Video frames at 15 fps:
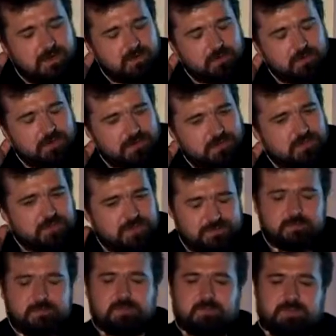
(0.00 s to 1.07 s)
Right.
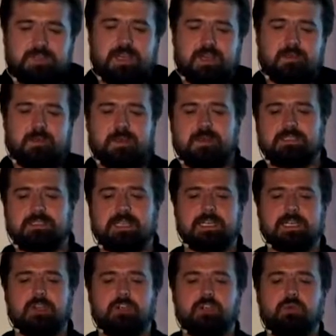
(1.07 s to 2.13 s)
Yeah,
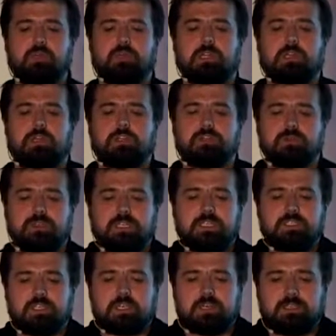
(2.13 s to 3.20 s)
exactly. You would like to
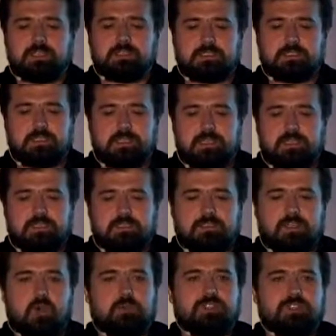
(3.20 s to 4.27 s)
initialize
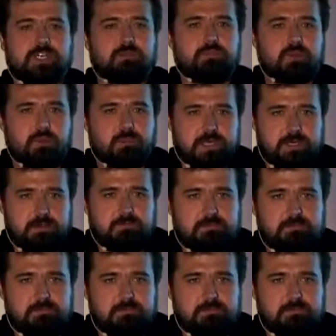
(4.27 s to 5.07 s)
the object properly,